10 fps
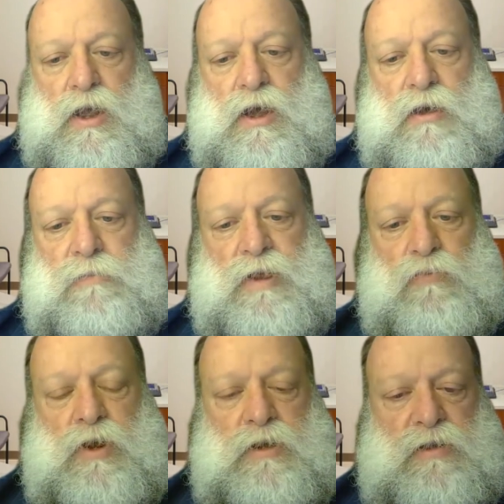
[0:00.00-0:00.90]
And
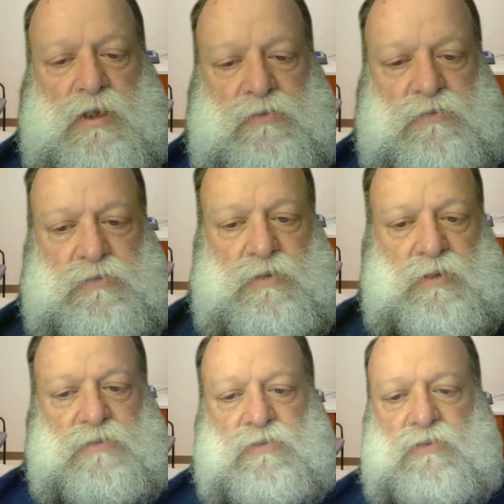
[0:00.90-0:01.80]
what it does is it
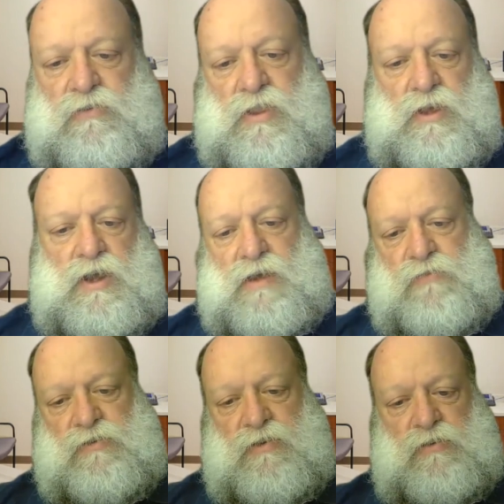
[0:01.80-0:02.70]
listens to the
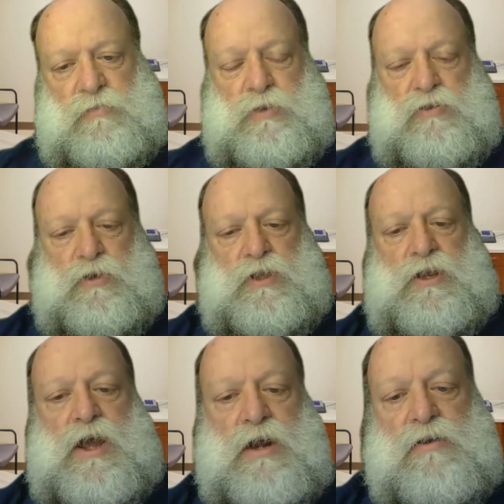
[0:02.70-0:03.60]
conversation between the
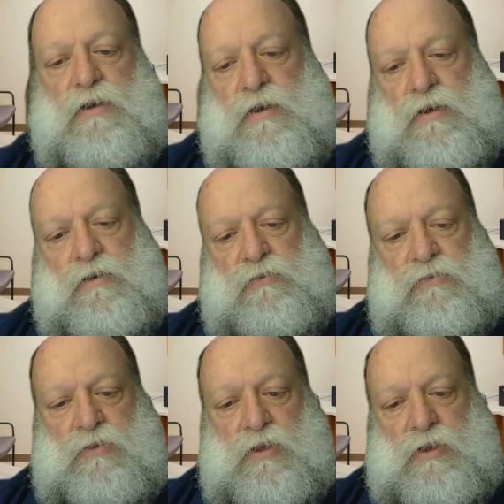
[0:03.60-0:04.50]
doctor and nurse,